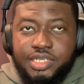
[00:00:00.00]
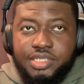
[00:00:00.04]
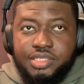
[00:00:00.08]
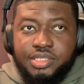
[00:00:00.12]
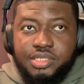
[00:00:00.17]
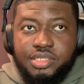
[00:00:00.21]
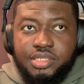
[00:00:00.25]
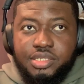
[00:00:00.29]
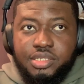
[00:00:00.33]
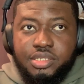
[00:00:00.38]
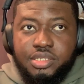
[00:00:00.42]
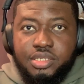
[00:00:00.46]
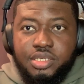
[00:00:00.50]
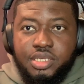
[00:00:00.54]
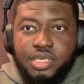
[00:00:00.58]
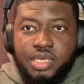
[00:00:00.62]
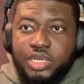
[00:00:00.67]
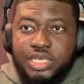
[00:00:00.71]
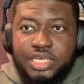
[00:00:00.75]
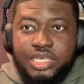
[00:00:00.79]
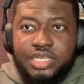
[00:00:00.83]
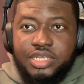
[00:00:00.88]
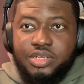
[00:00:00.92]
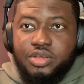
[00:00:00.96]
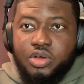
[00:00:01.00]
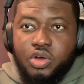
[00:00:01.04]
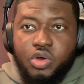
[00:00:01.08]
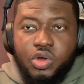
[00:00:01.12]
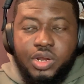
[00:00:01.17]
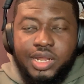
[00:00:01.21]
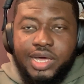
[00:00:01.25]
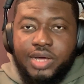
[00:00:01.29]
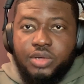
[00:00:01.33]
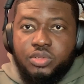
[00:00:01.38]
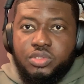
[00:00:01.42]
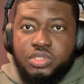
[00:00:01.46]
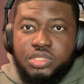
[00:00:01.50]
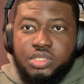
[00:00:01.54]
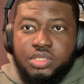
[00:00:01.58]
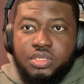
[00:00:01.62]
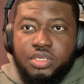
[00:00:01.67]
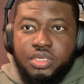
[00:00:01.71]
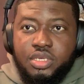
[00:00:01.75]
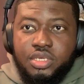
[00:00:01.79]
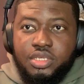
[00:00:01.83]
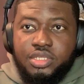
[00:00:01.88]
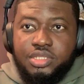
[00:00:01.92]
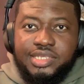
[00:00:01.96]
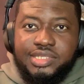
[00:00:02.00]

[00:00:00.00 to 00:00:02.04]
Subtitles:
that is all in, all out.